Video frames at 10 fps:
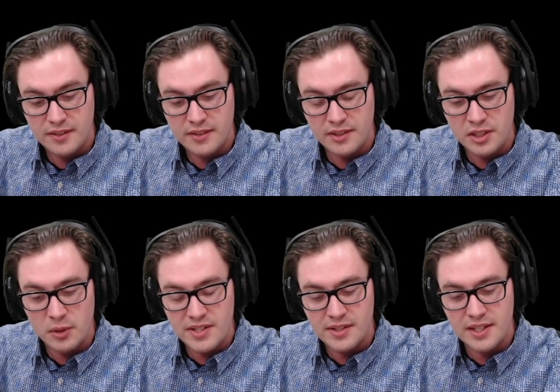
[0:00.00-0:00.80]

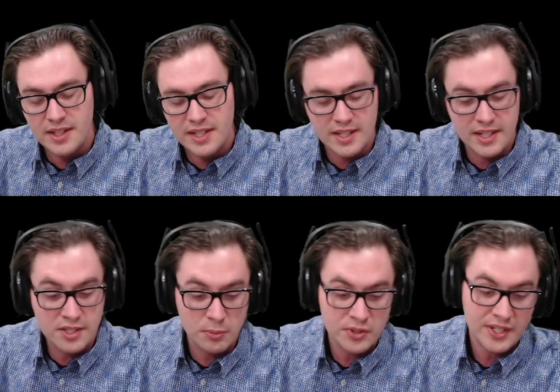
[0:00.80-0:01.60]
it's
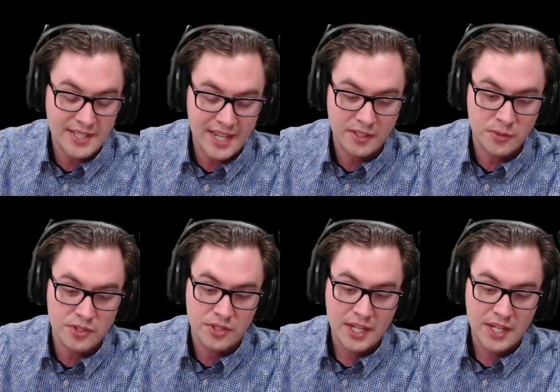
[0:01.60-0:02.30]
almost like Tectone's